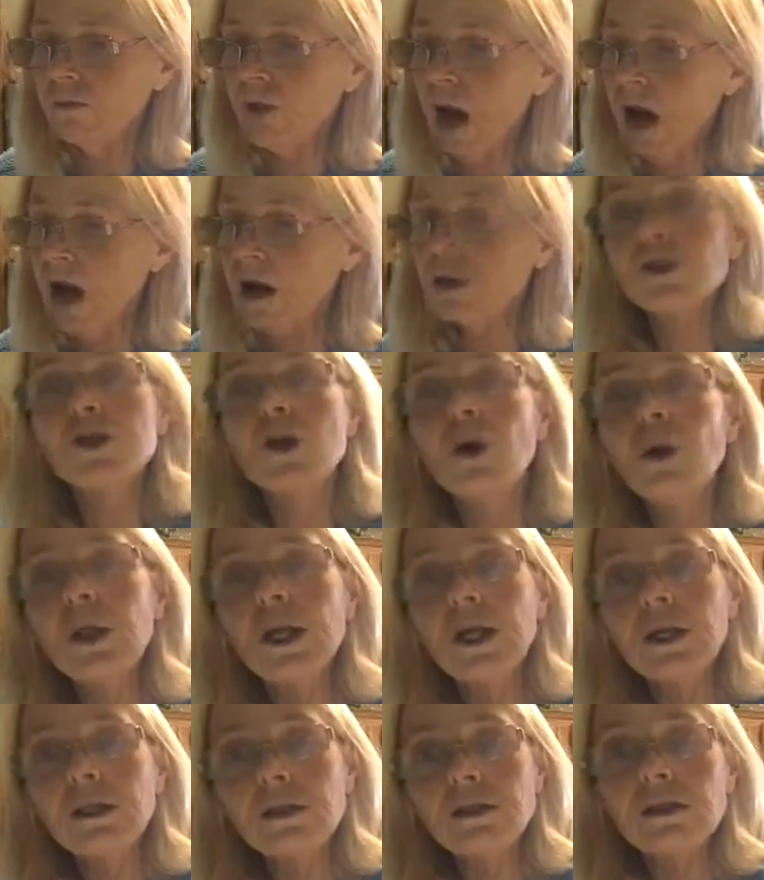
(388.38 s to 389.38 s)
household
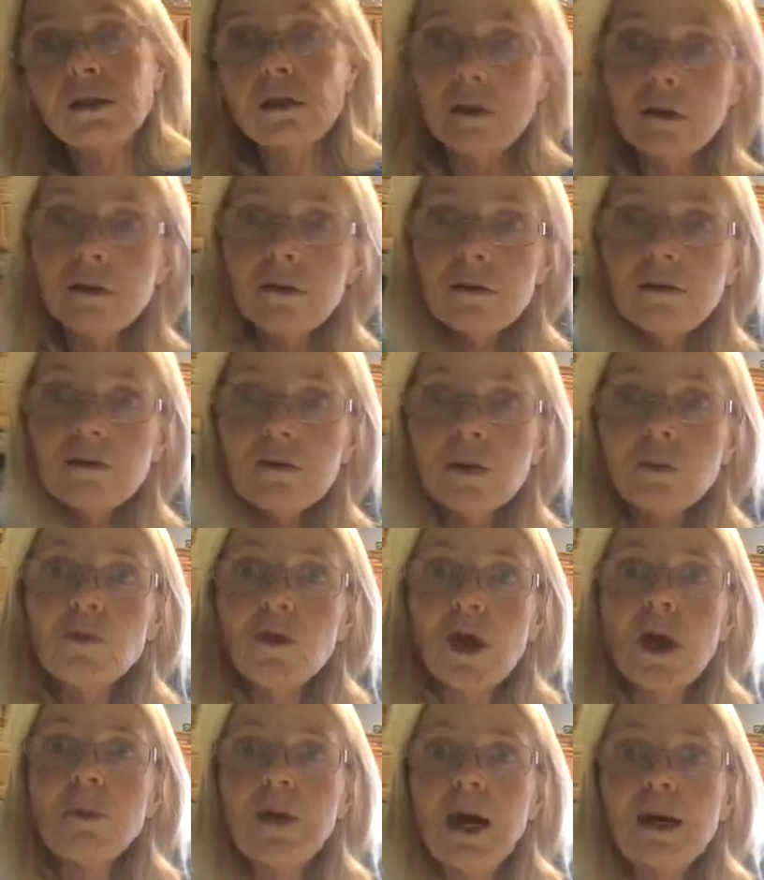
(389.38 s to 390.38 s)
hints from
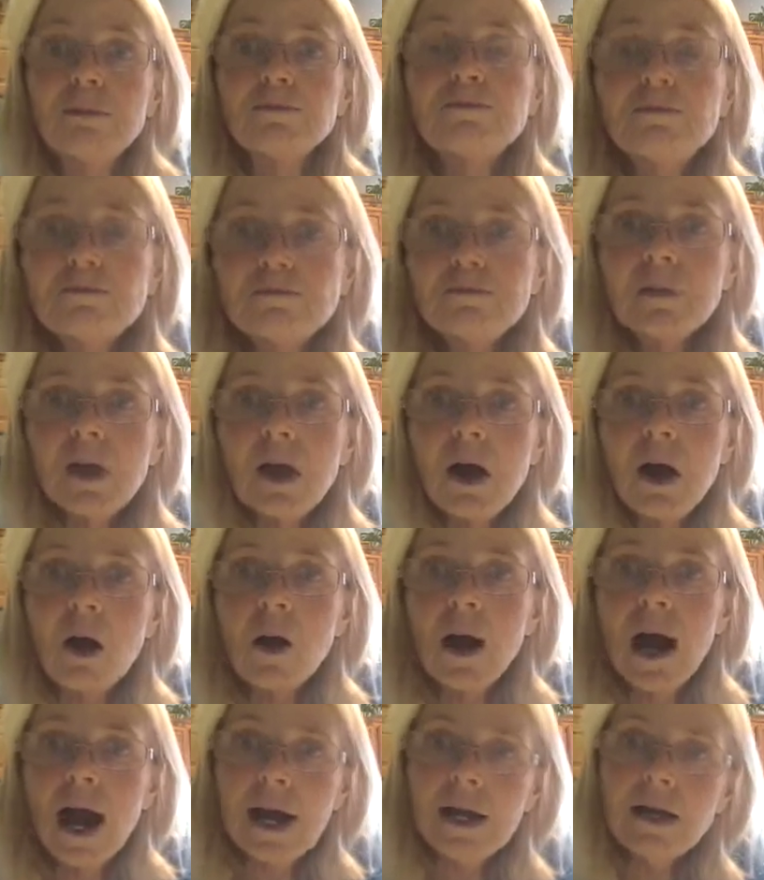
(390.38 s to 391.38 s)
Grandma.
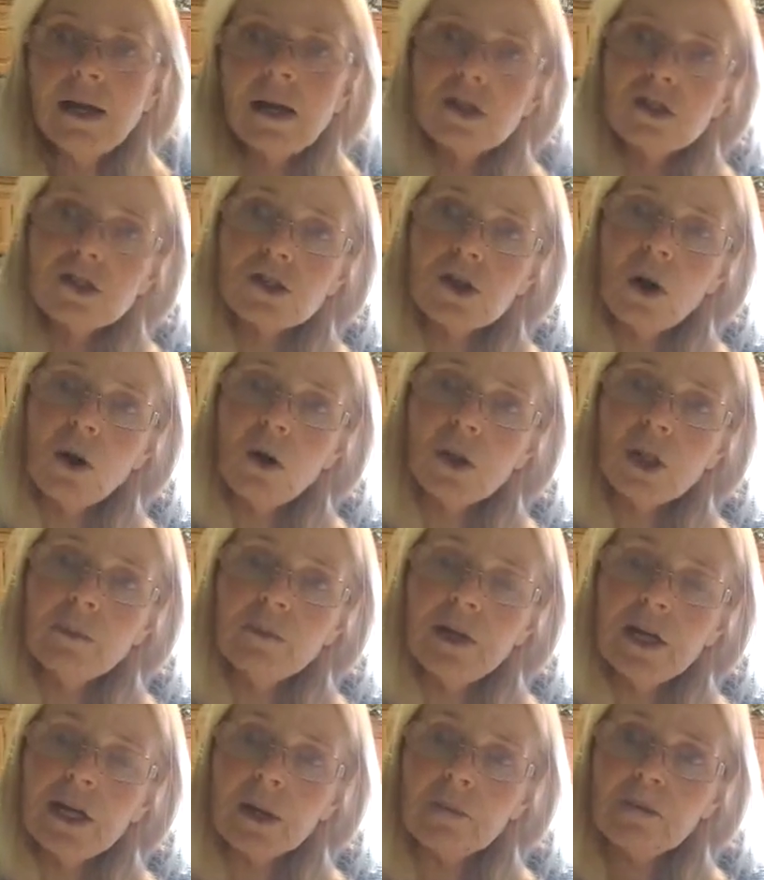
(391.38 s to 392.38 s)
Okay, so let
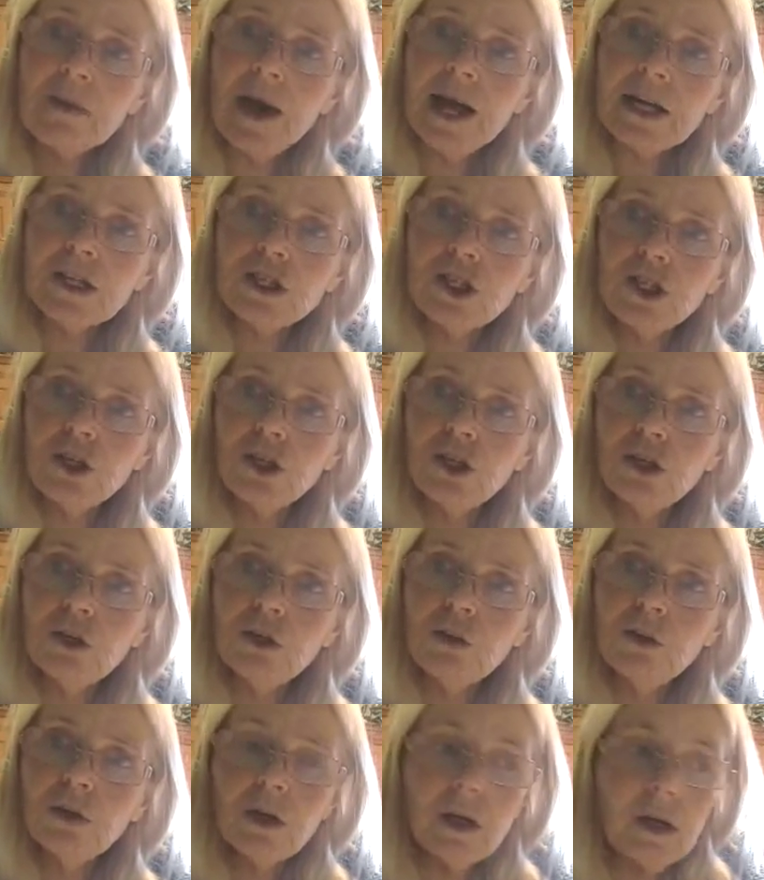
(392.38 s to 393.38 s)
me get back to
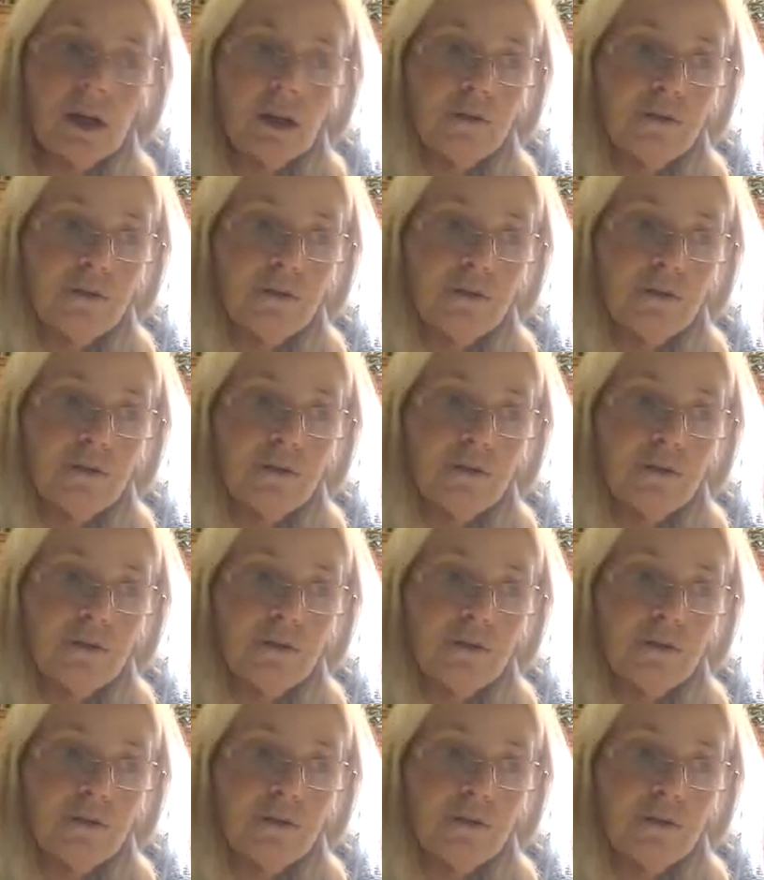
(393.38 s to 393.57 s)
you in a